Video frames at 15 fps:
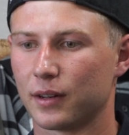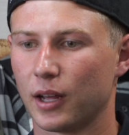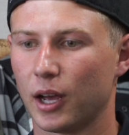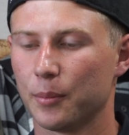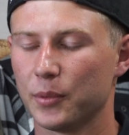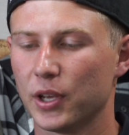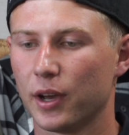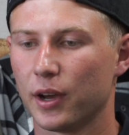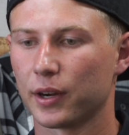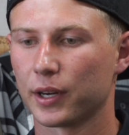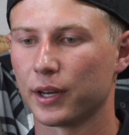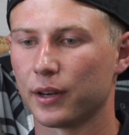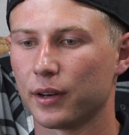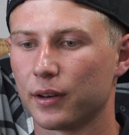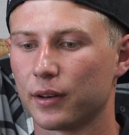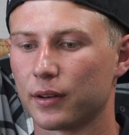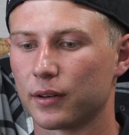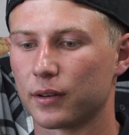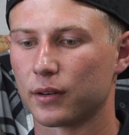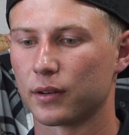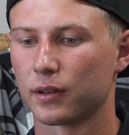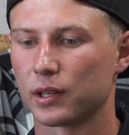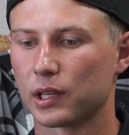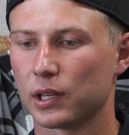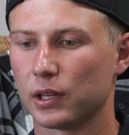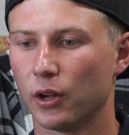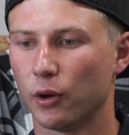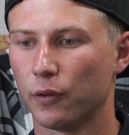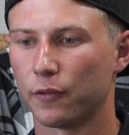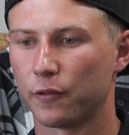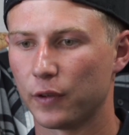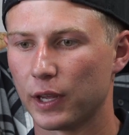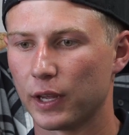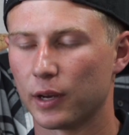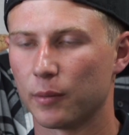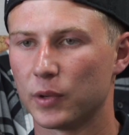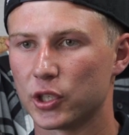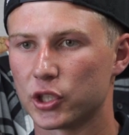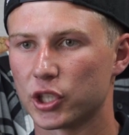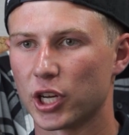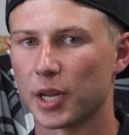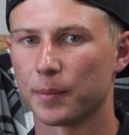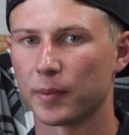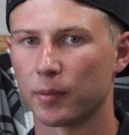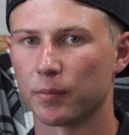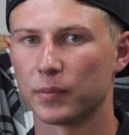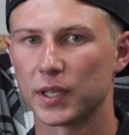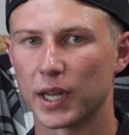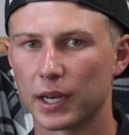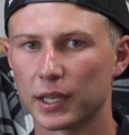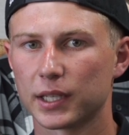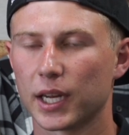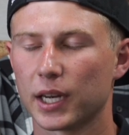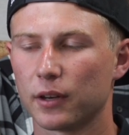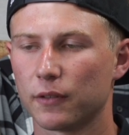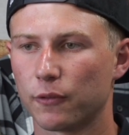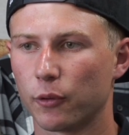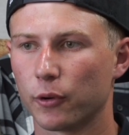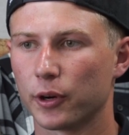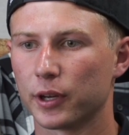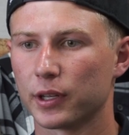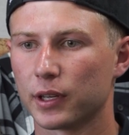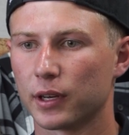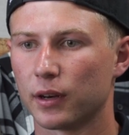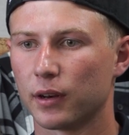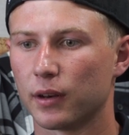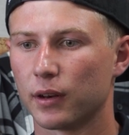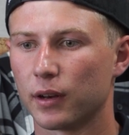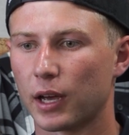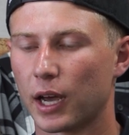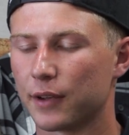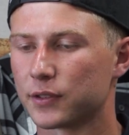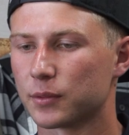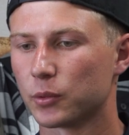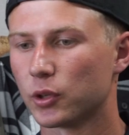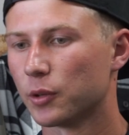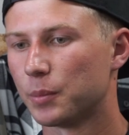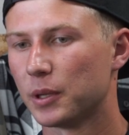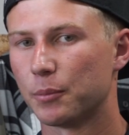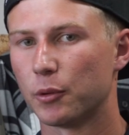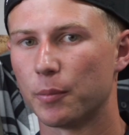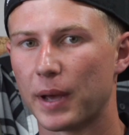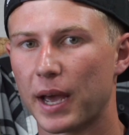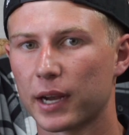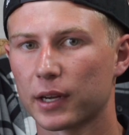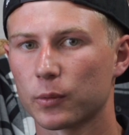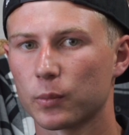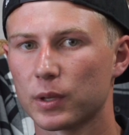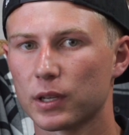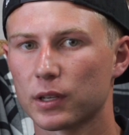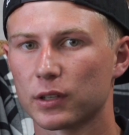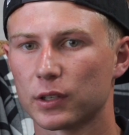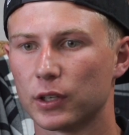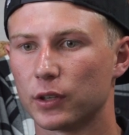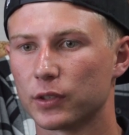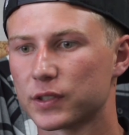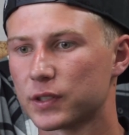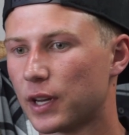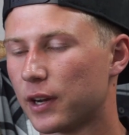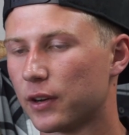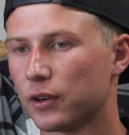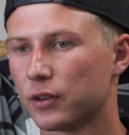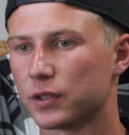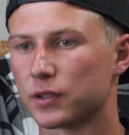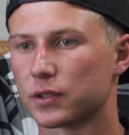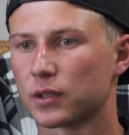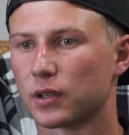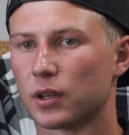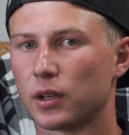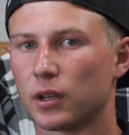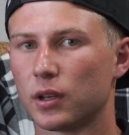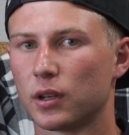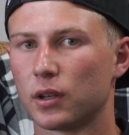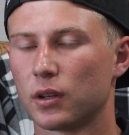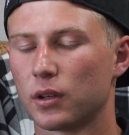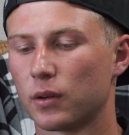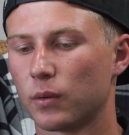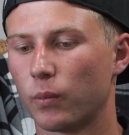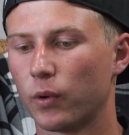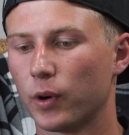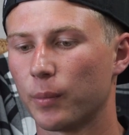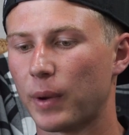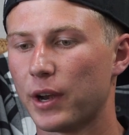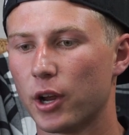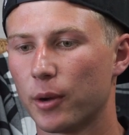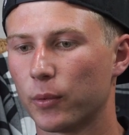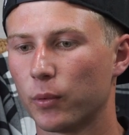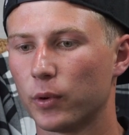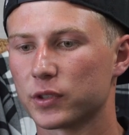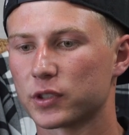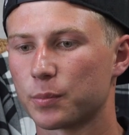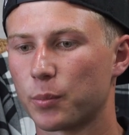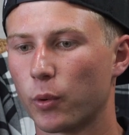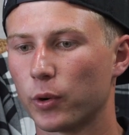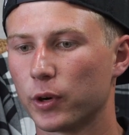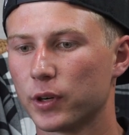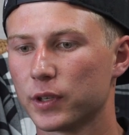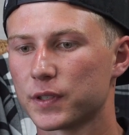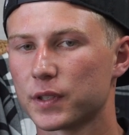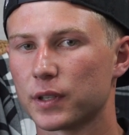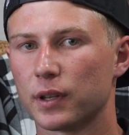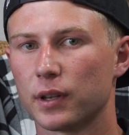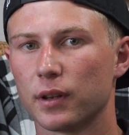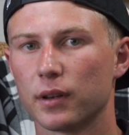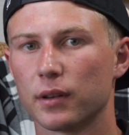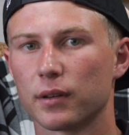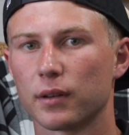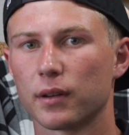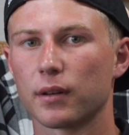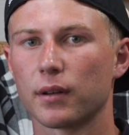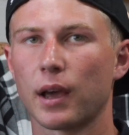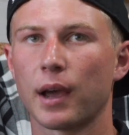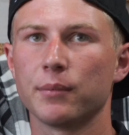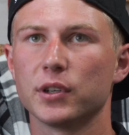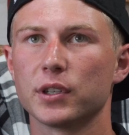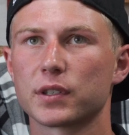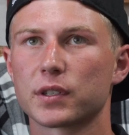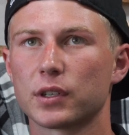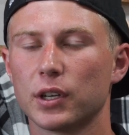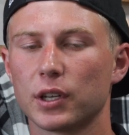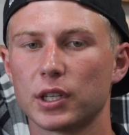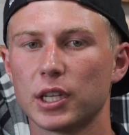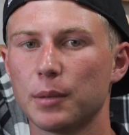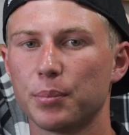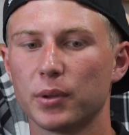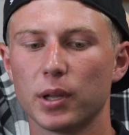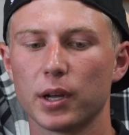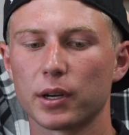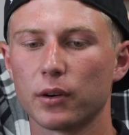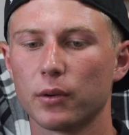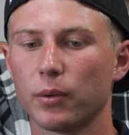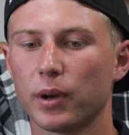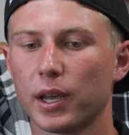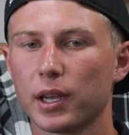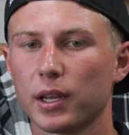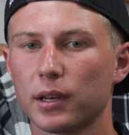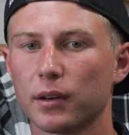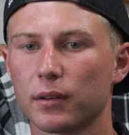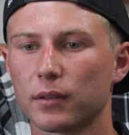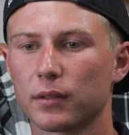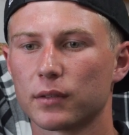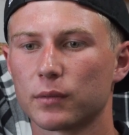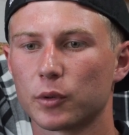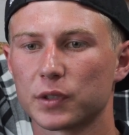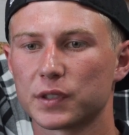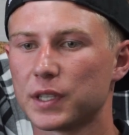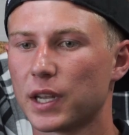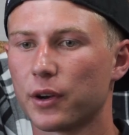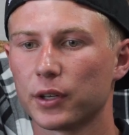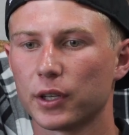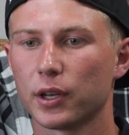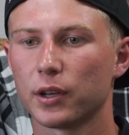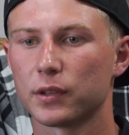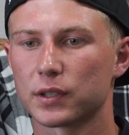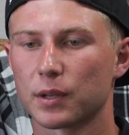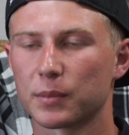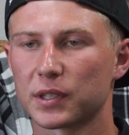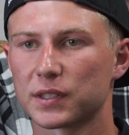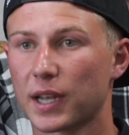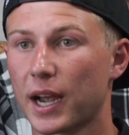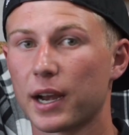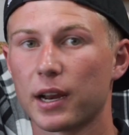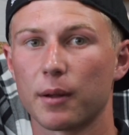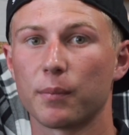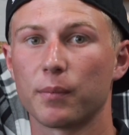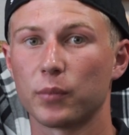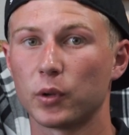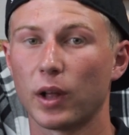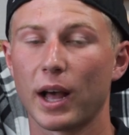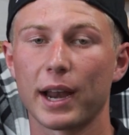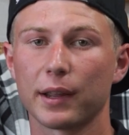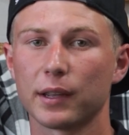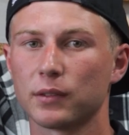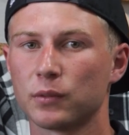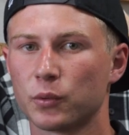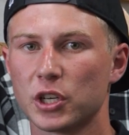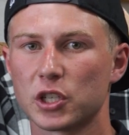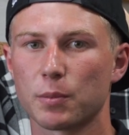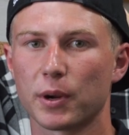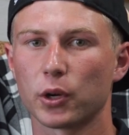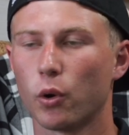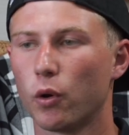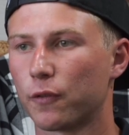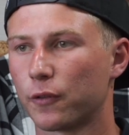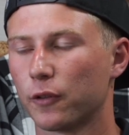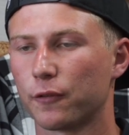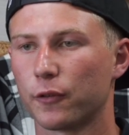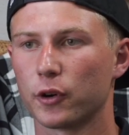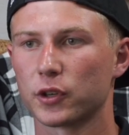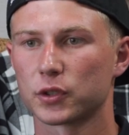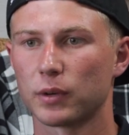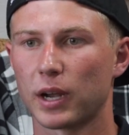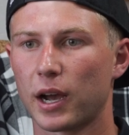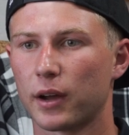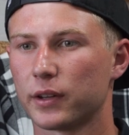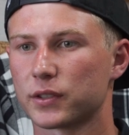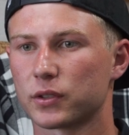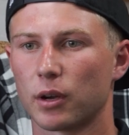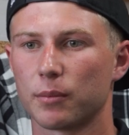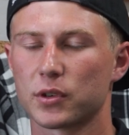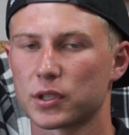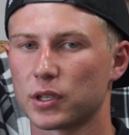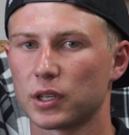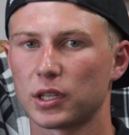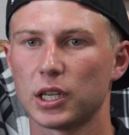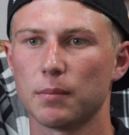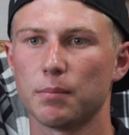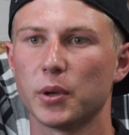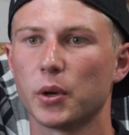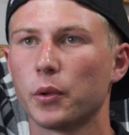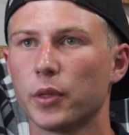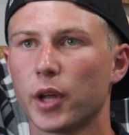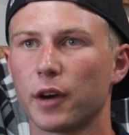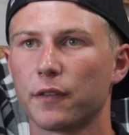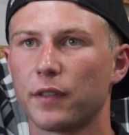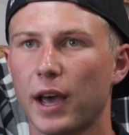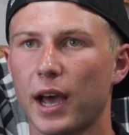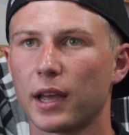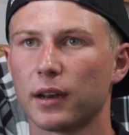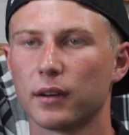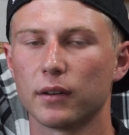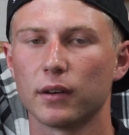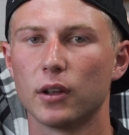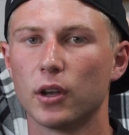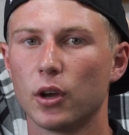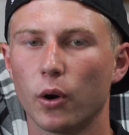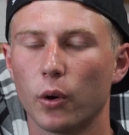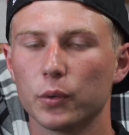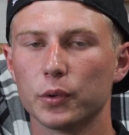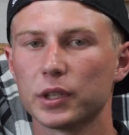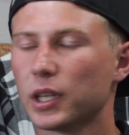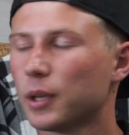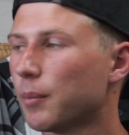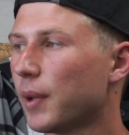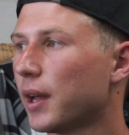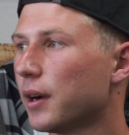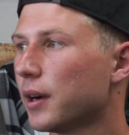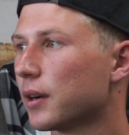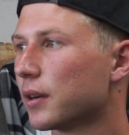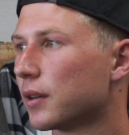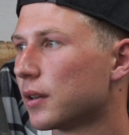I'm young and fit, and I'm in shape, and I'm dedicated for it, and I have some good people backing me. Standard's one of my number 1 supporters, and I'm just gonna keep plugging away, and we'll see how it goes. I'm excited. I'm glad I reached my goal for the first round, and so I'm just gonna keep building off that and only get better.